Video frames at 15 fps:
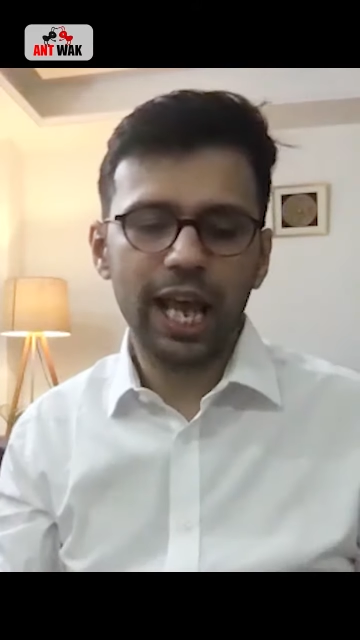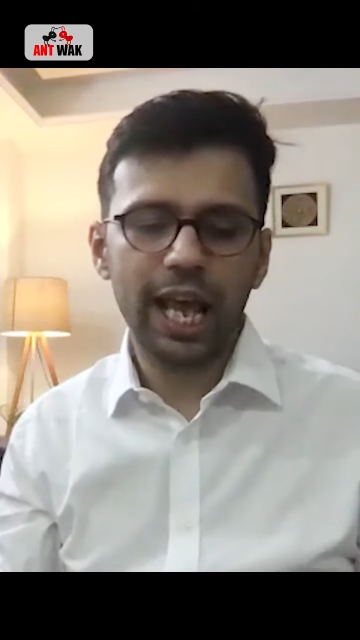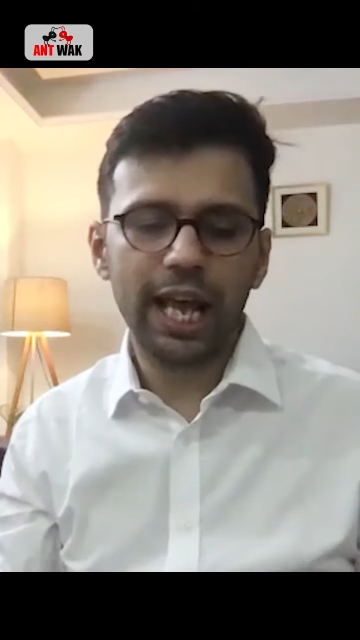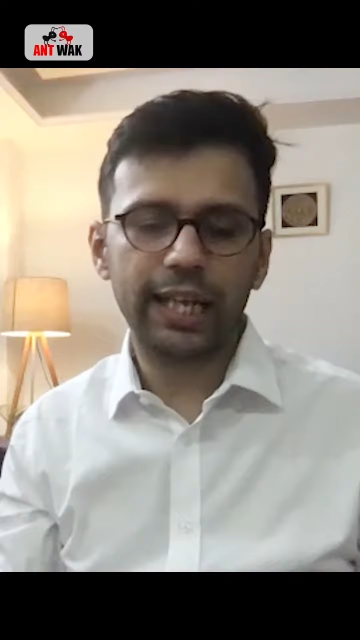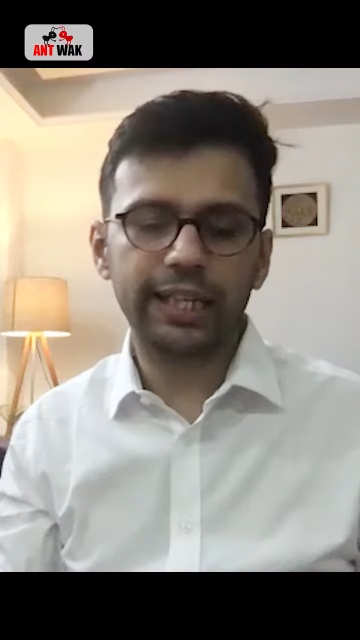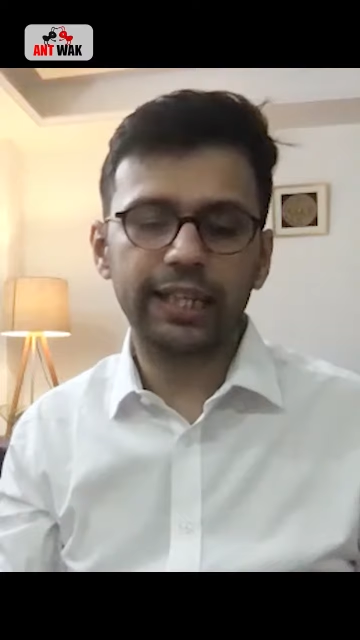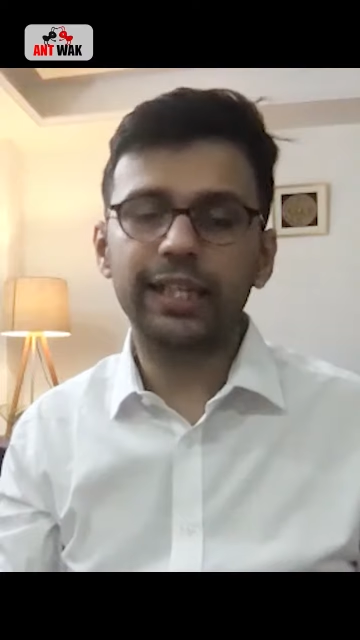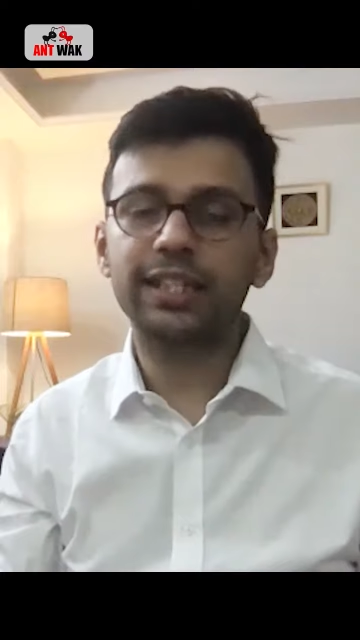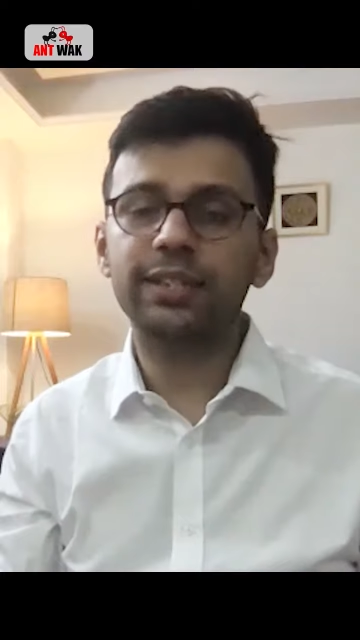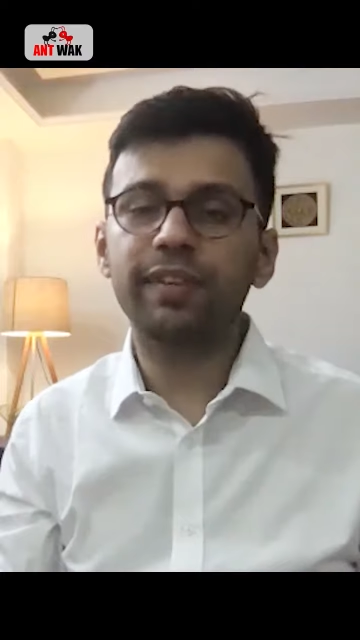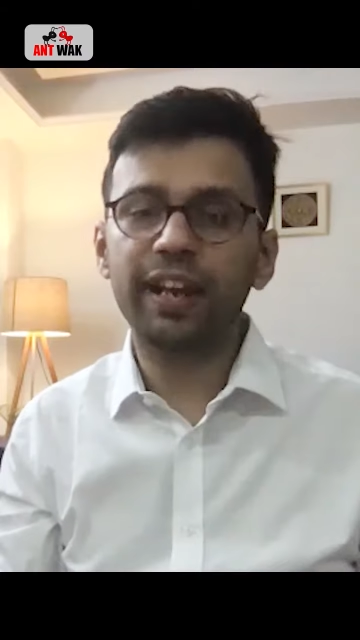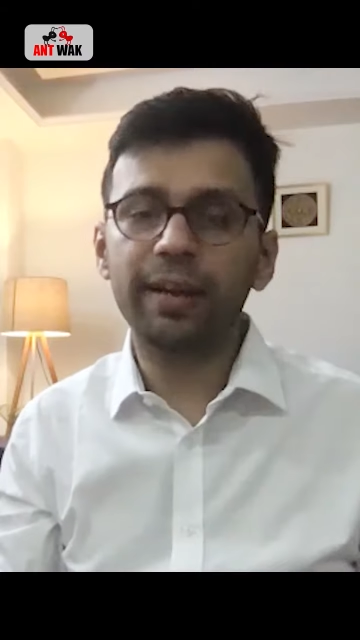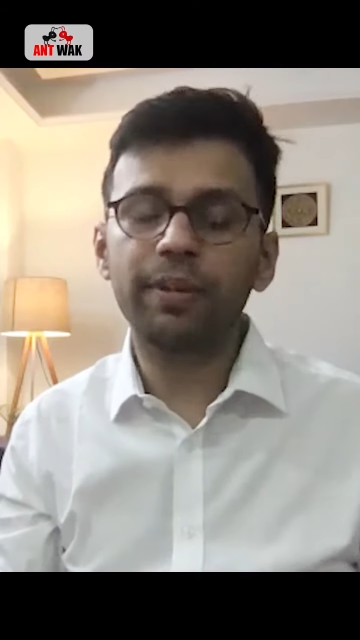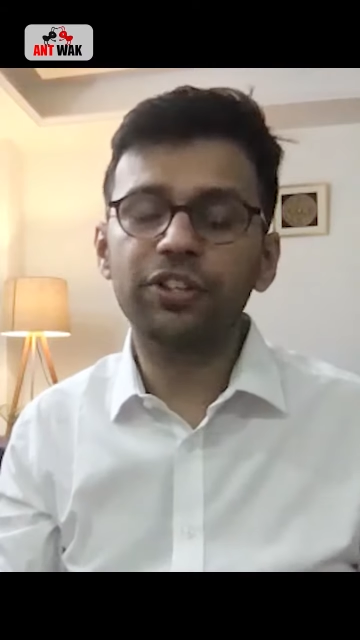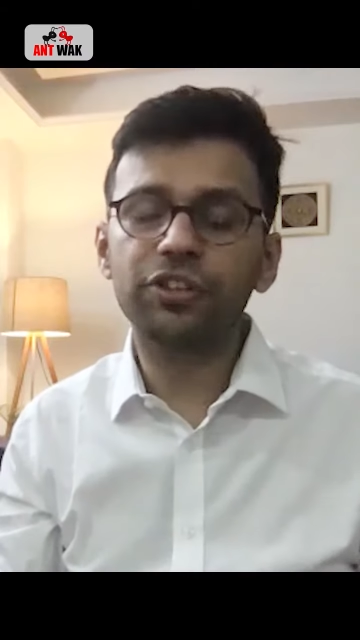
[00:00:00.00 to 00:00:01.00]
And I think that's
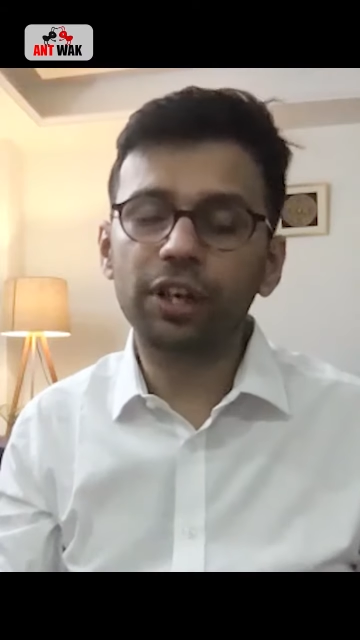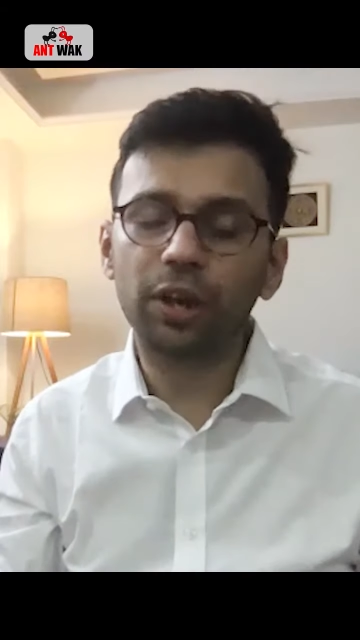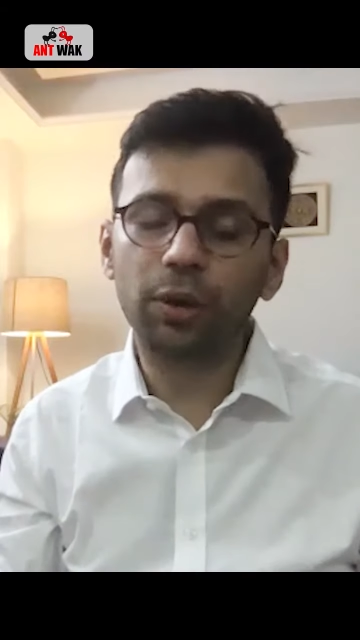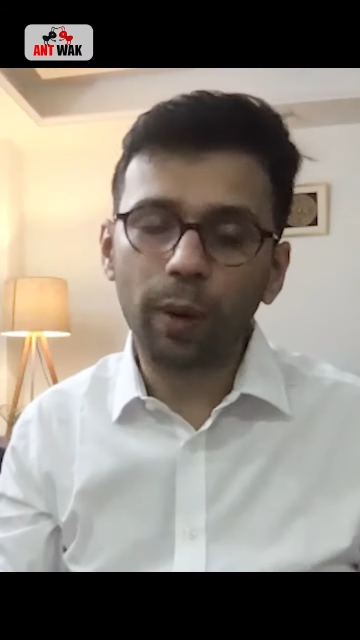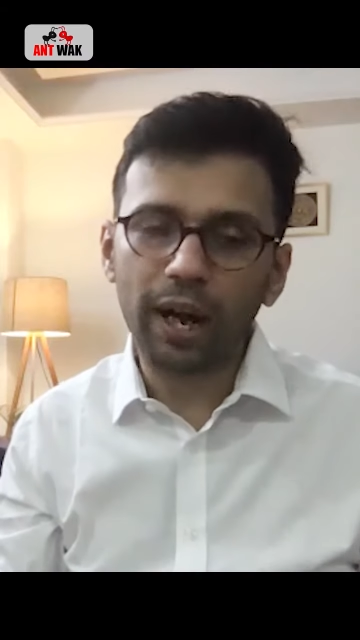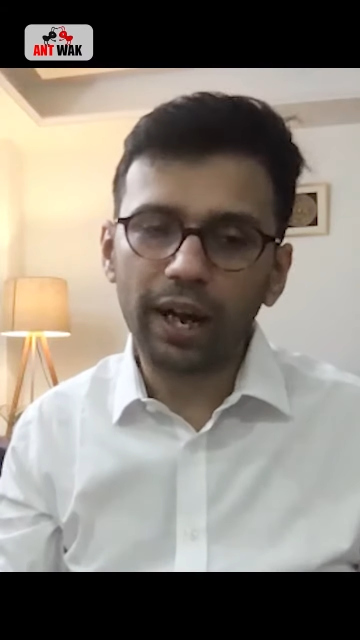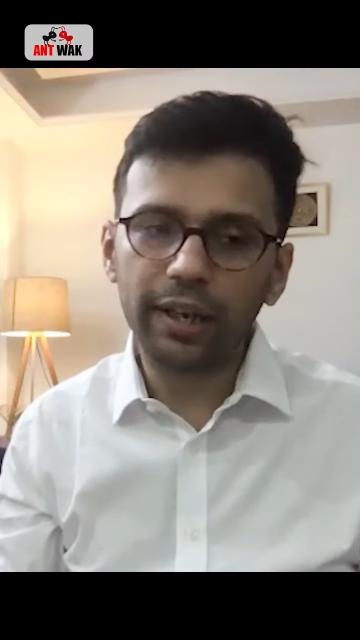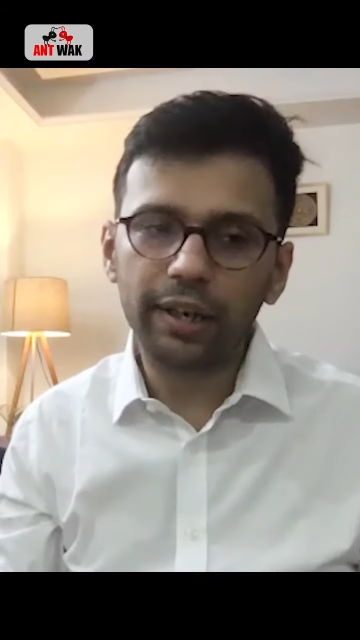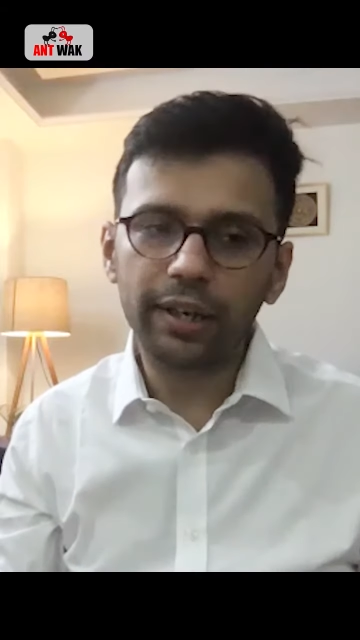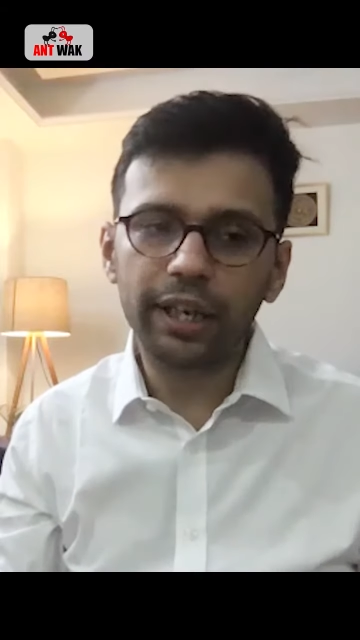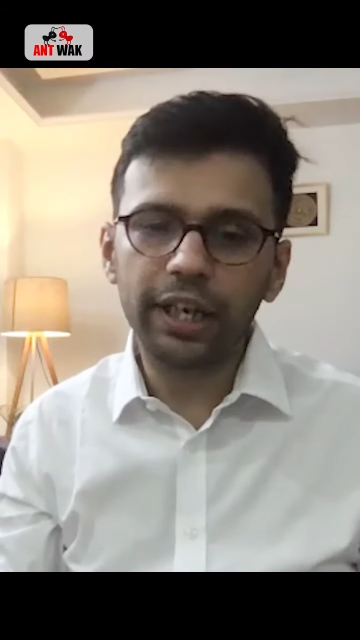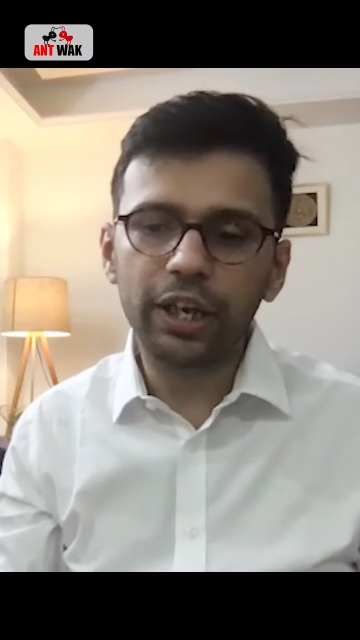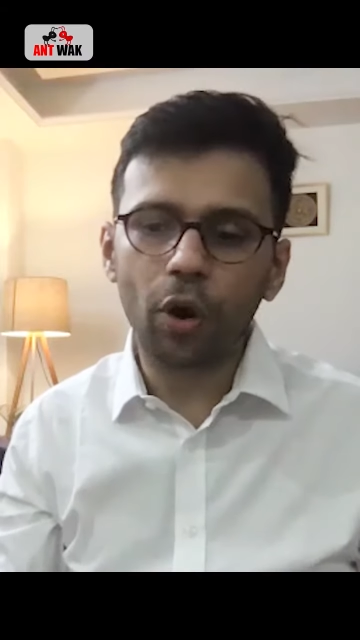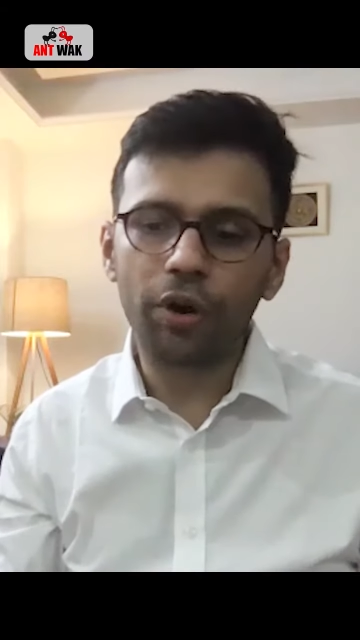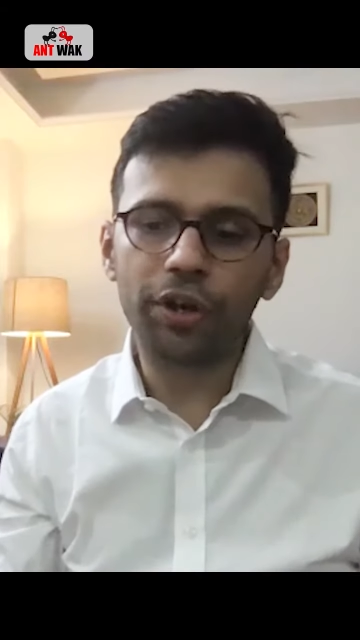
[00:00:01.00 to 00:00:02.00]
very much required
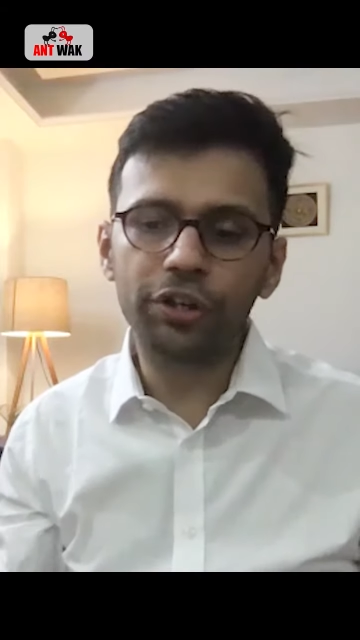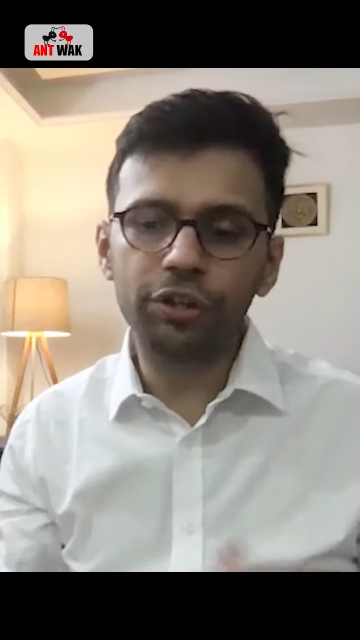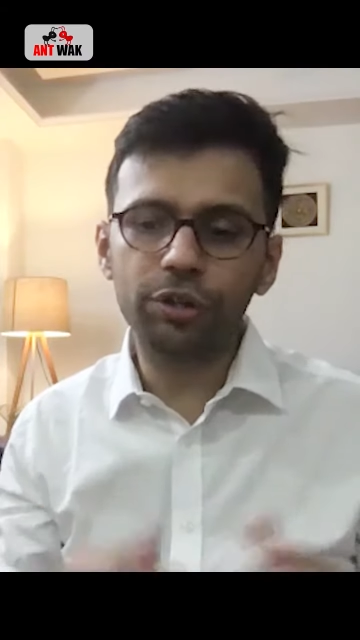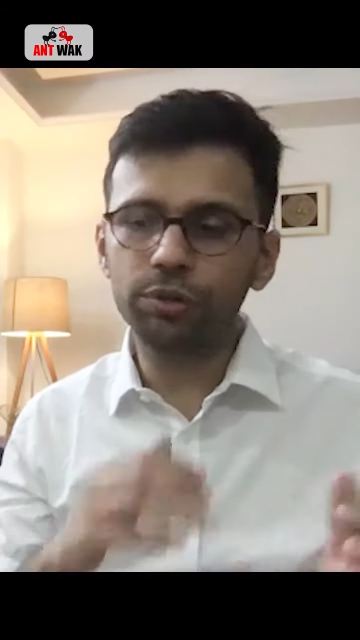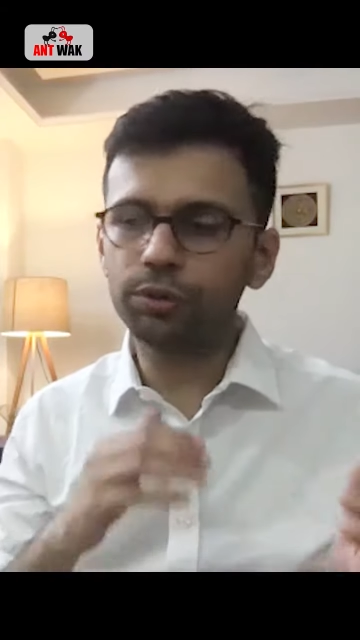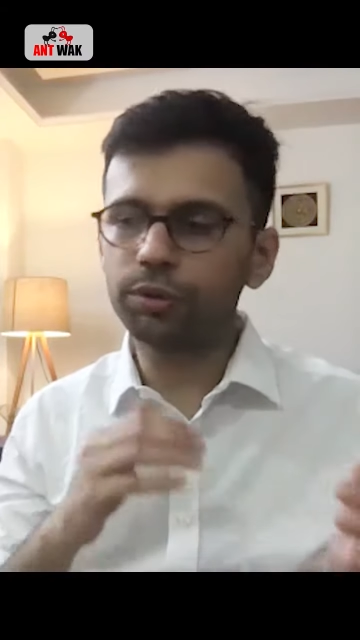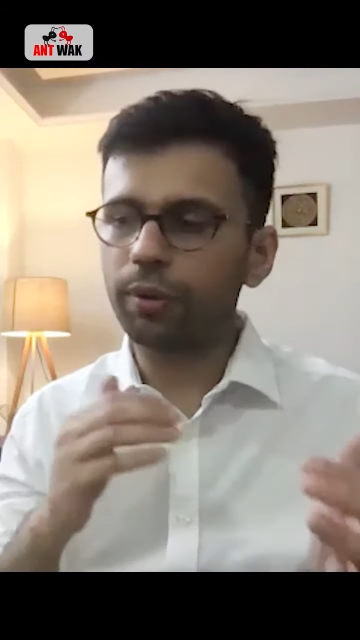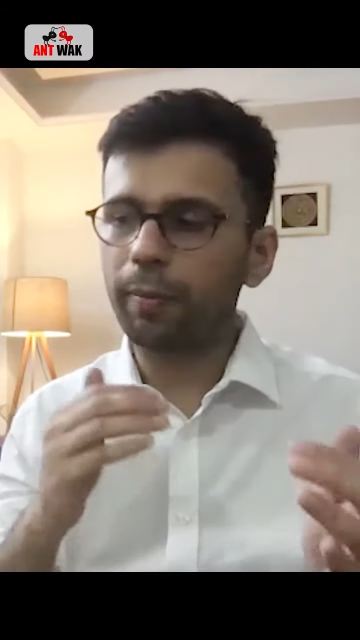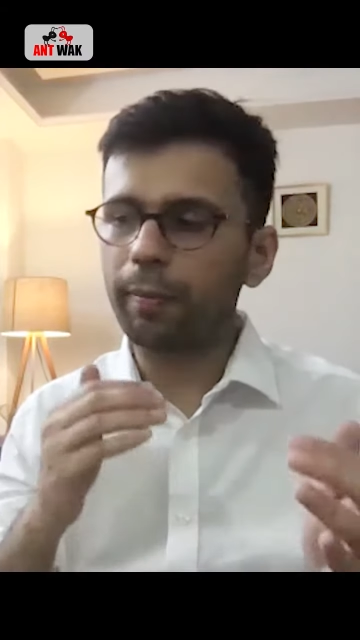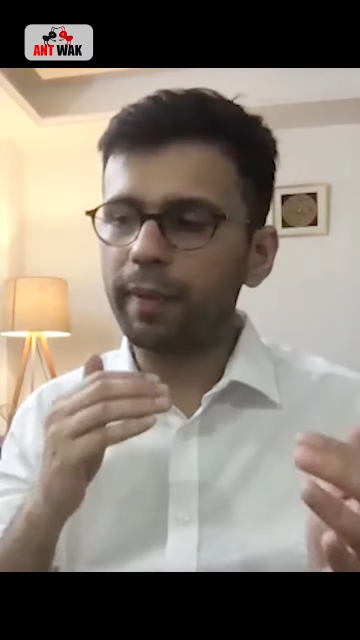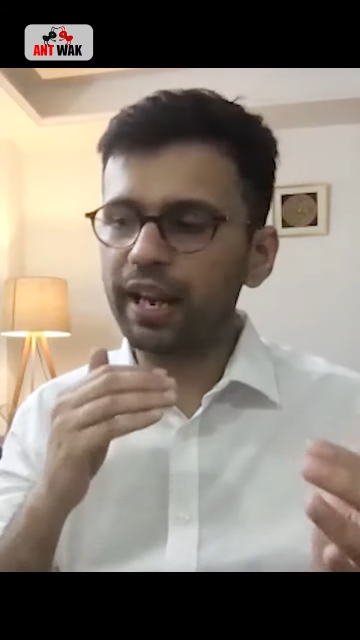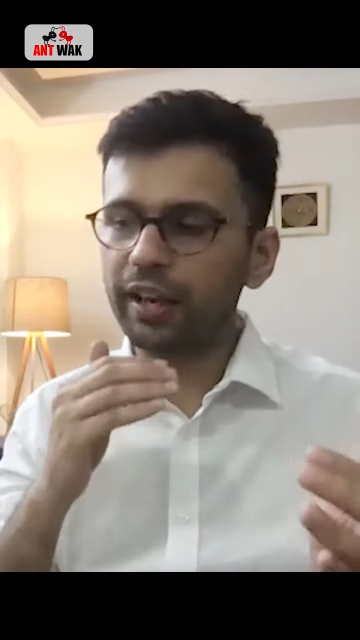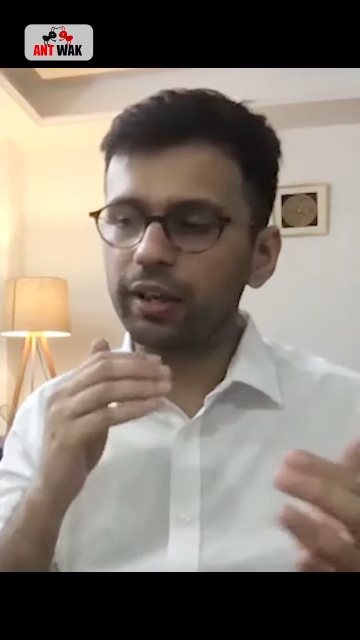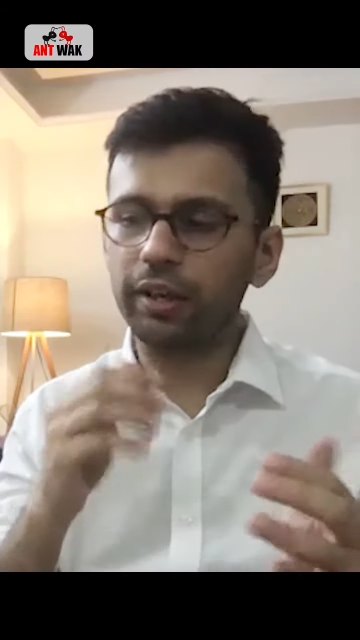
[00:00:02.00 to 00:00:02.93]
in order to make